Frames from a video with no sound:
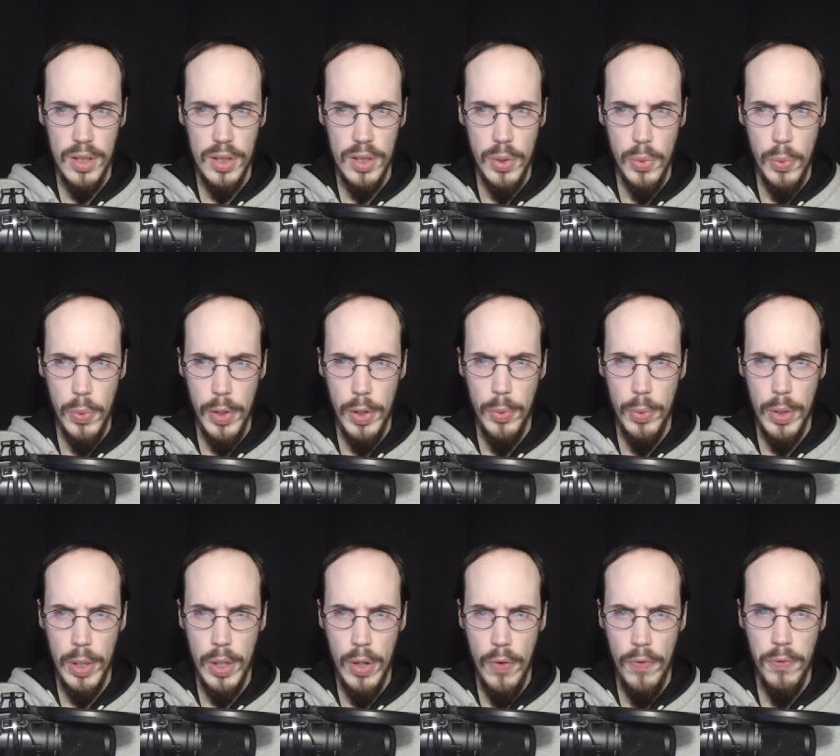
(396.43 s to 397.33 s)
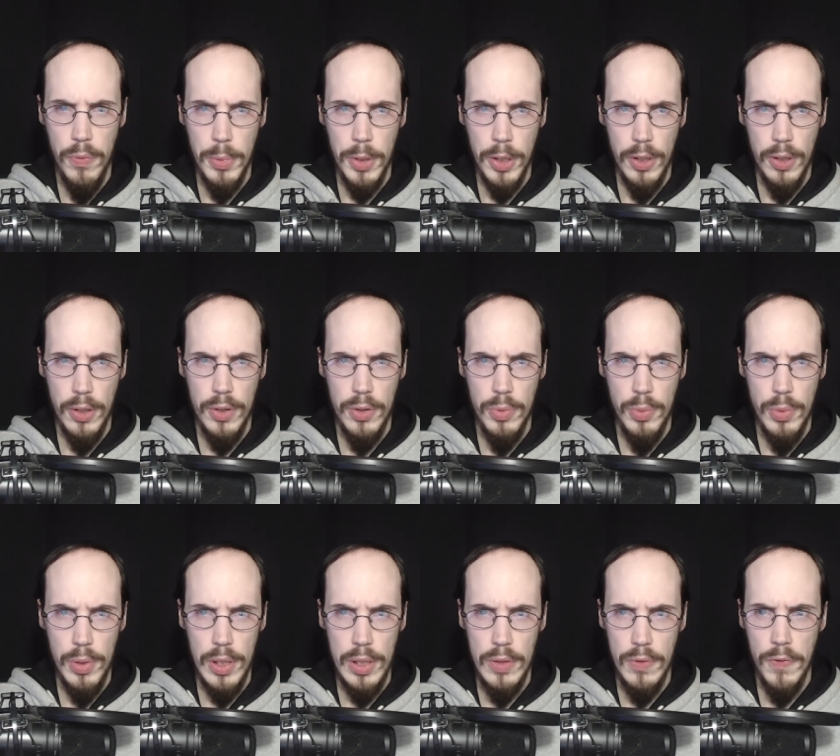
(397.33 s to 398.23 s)
So where do we go from here? Do
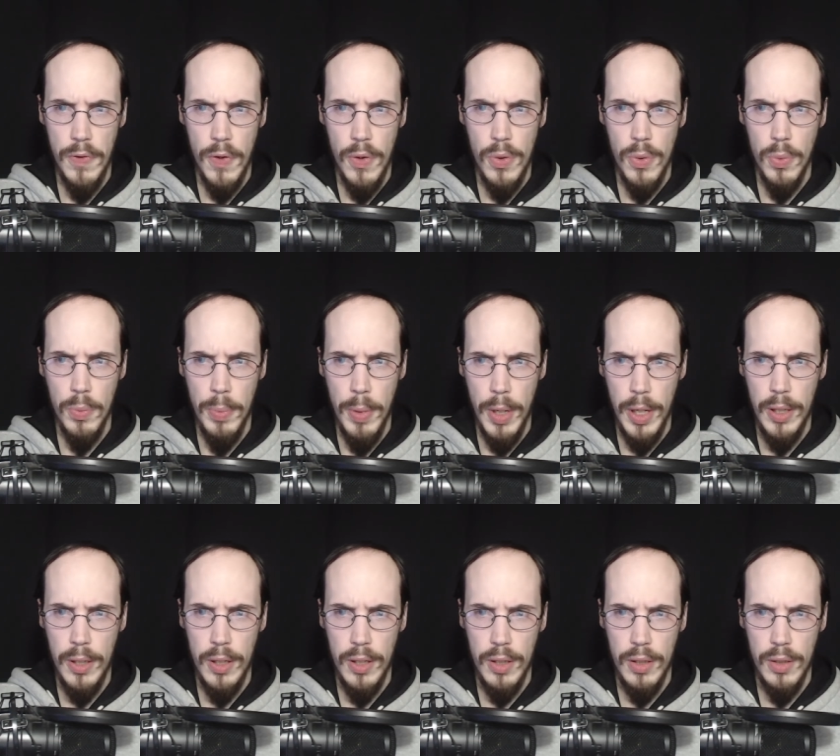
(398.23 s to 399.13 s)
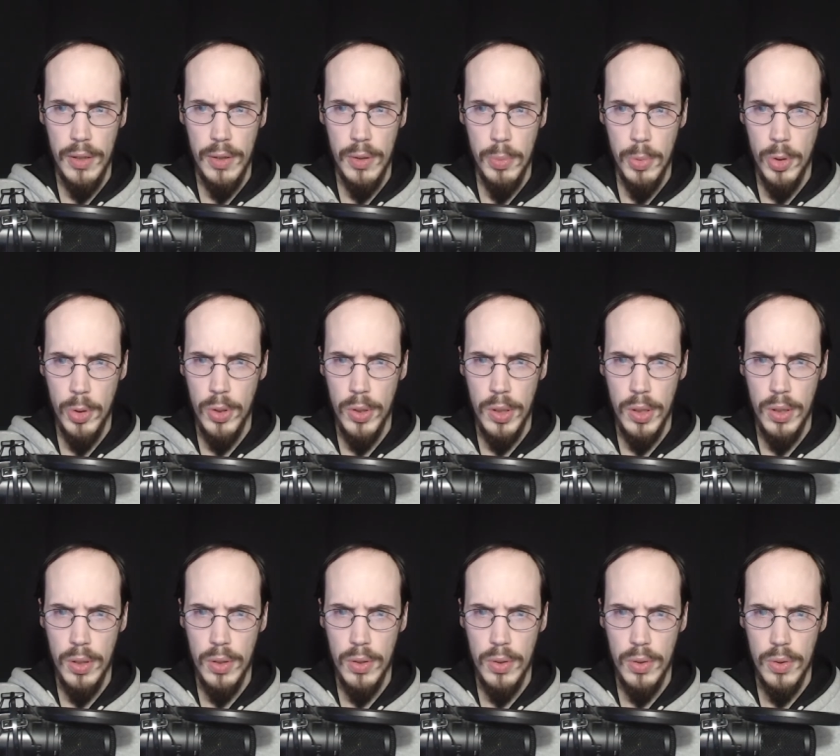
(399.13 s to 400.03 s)
we follow Rebecca,
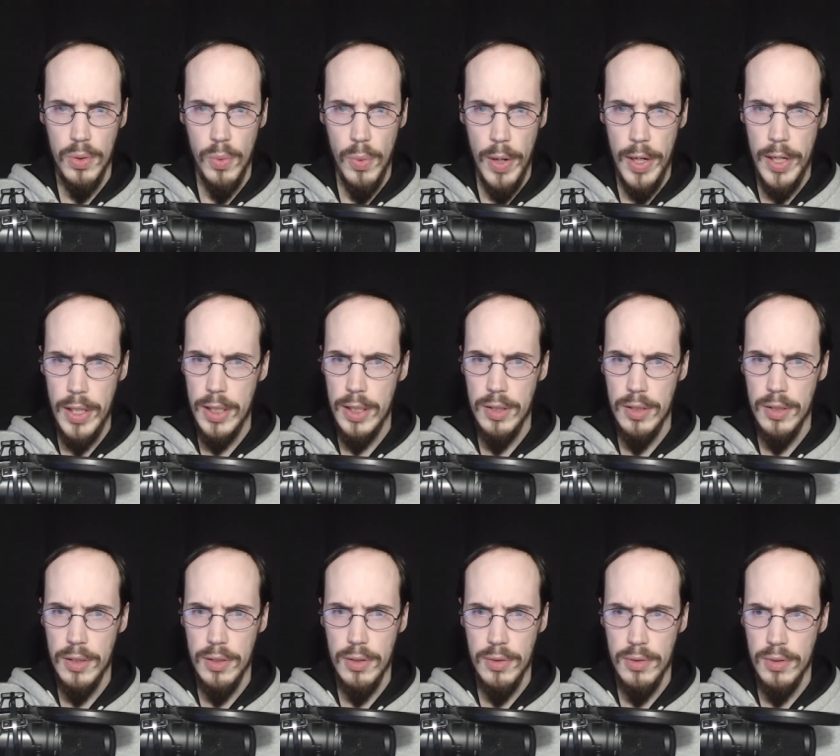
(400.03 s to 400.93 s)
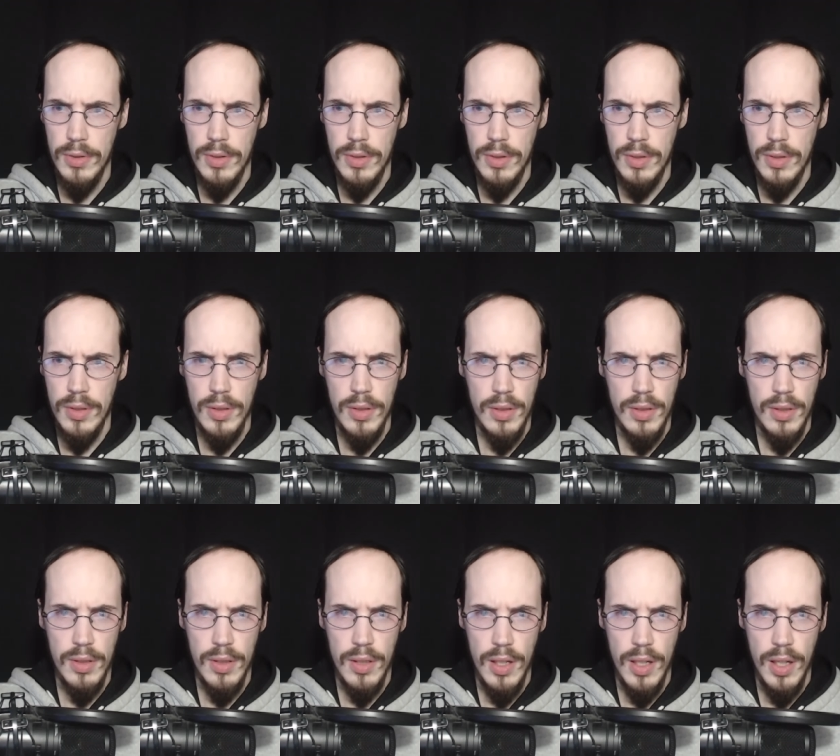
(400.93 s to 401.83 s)
Mura, Weiss,
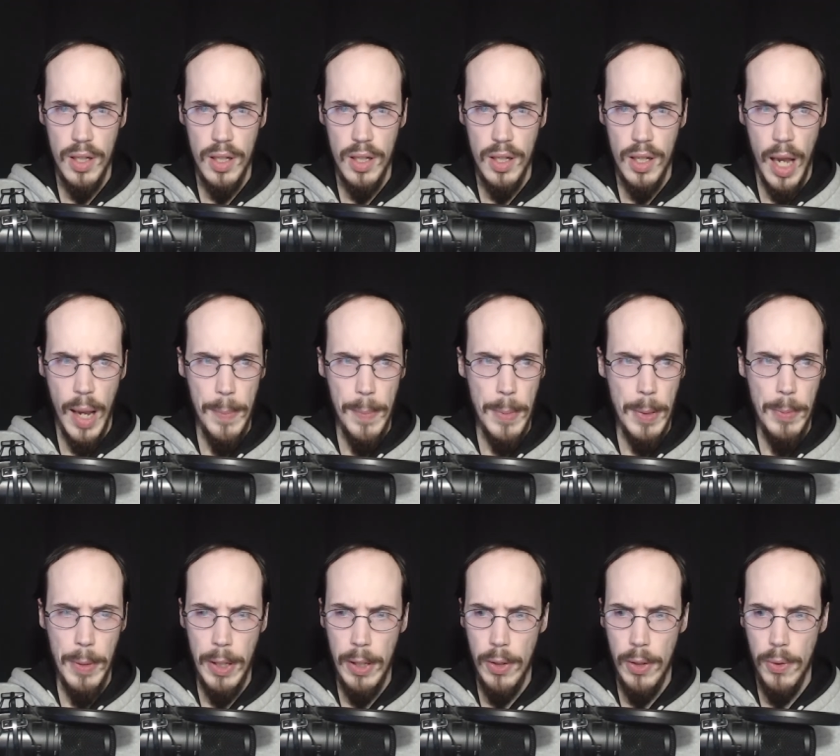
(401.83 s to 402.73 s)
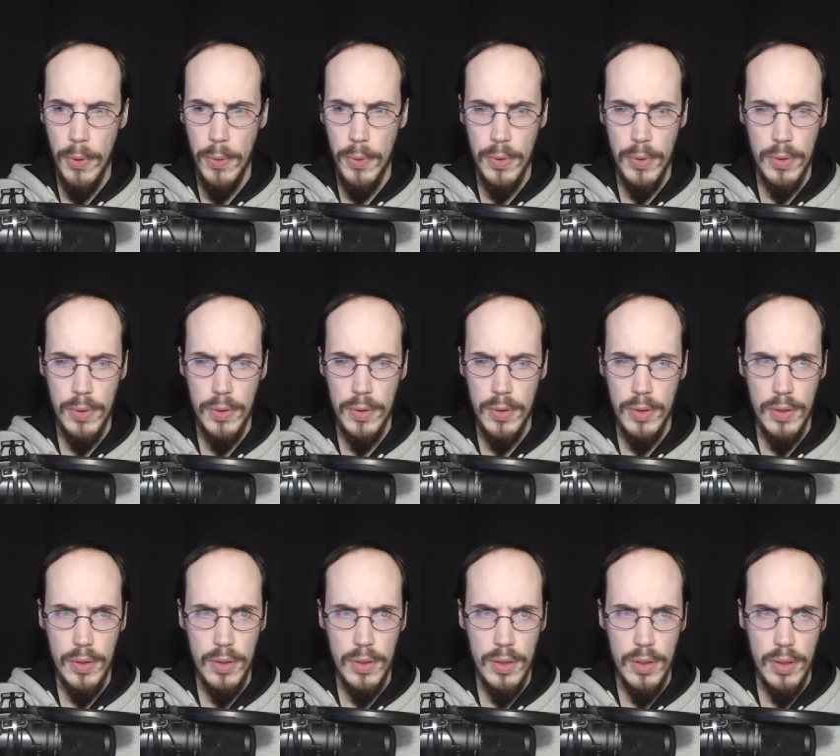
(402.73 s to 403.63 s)
Happy Pino,
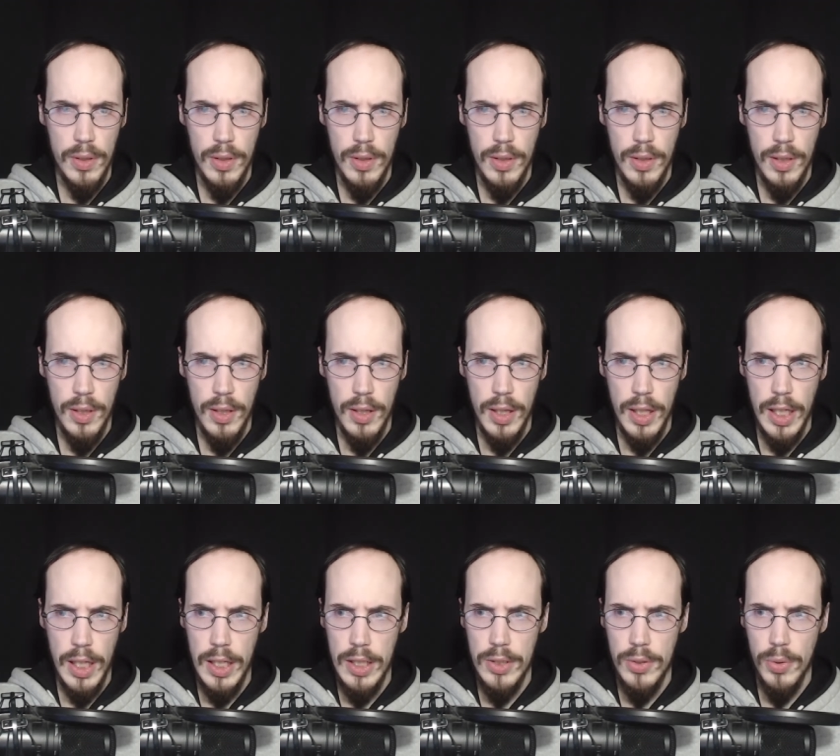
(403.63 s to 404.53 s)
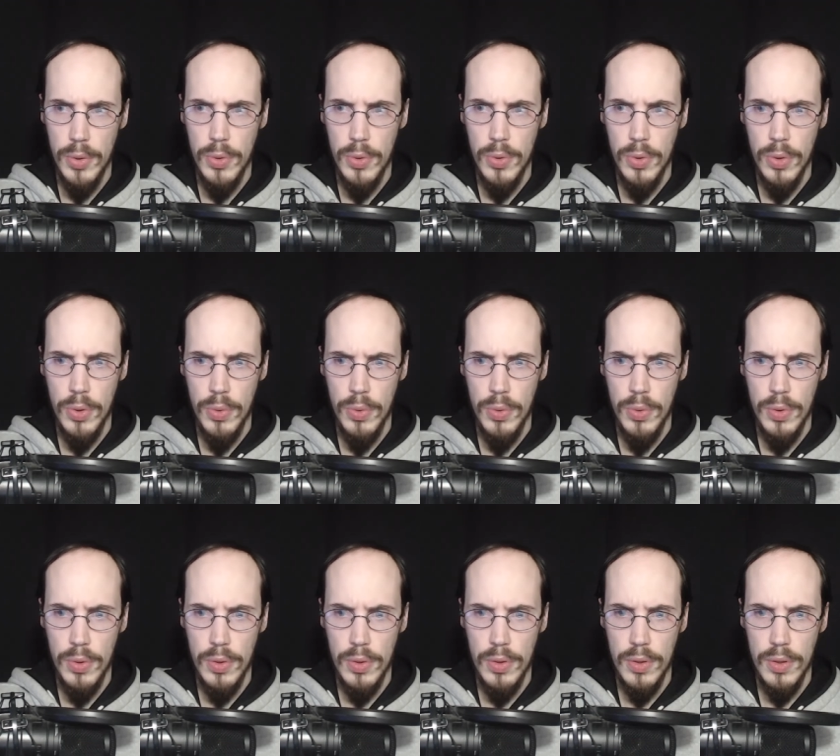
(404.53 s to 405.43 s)
Team Zero crew?
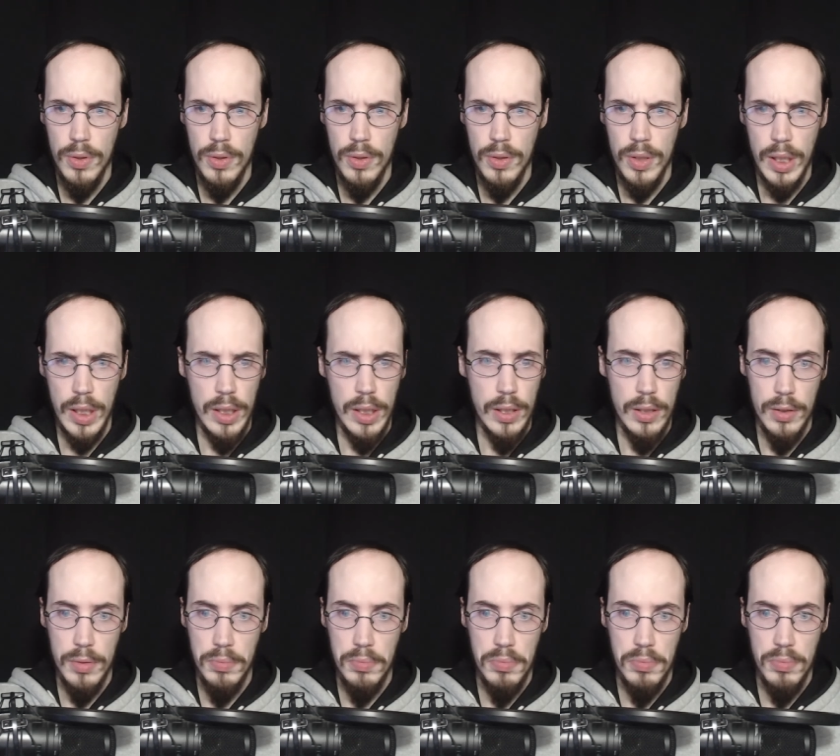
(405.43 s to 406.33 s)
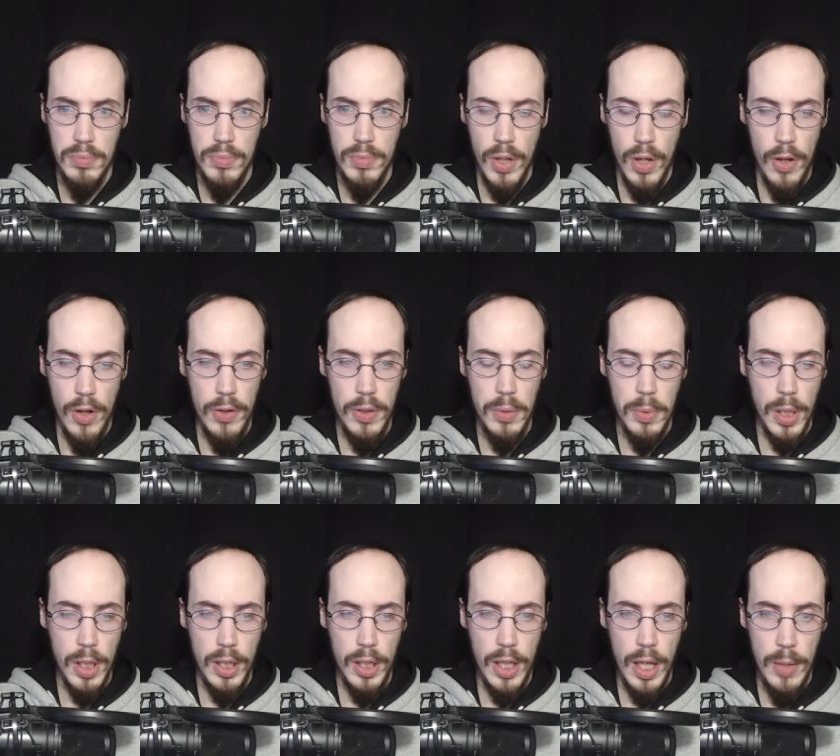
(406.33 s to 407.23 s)
All of them
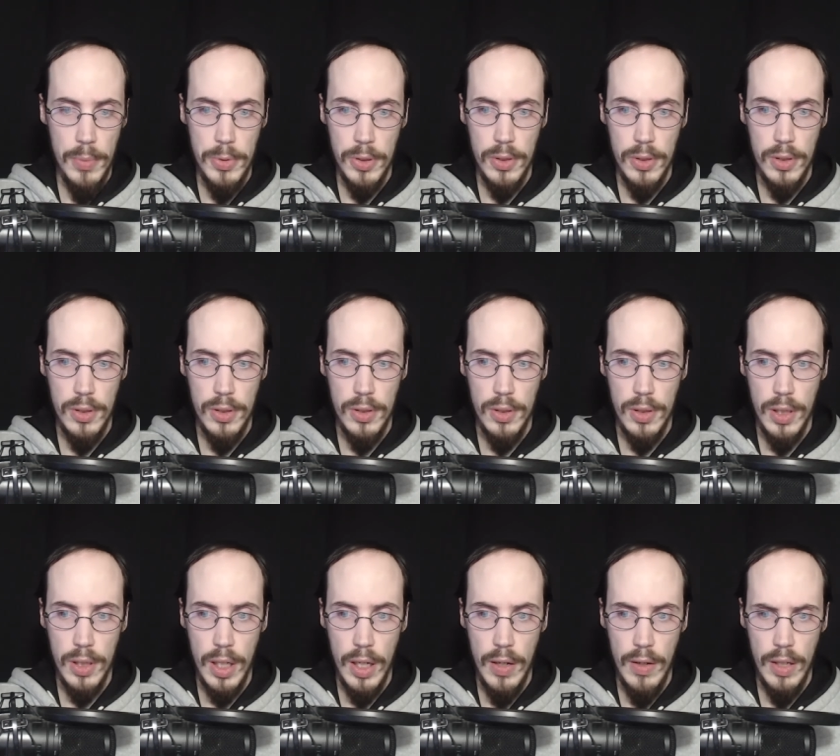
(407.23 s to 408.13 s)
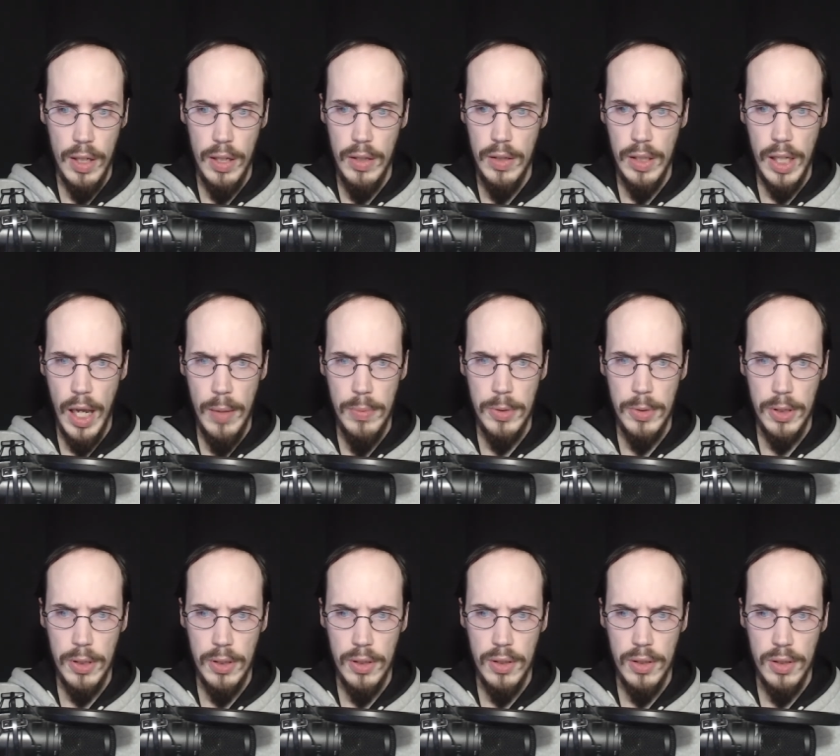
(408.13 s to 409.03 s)
got captured, even
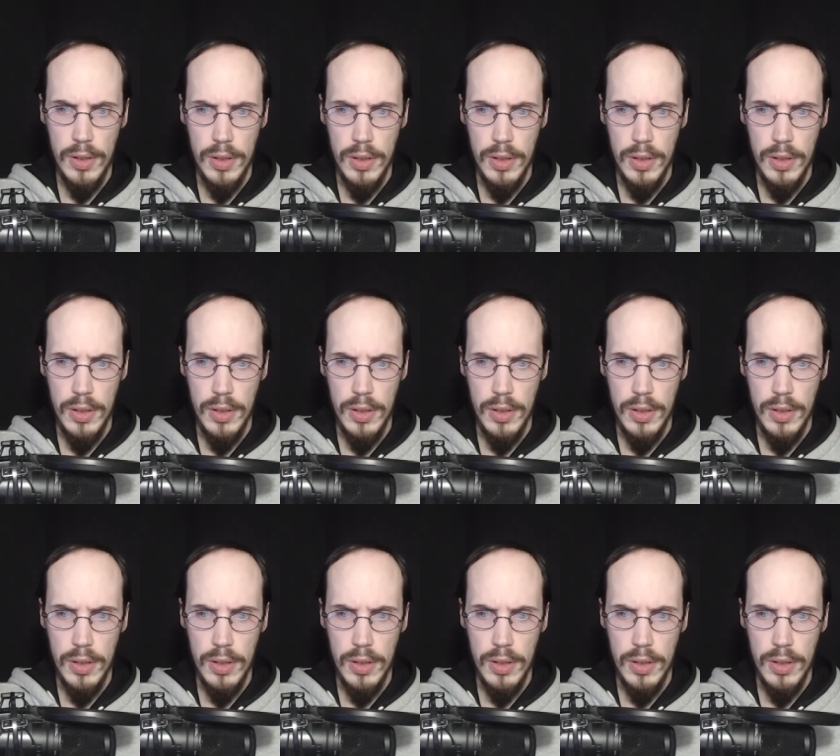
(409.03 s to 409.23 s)
Captain.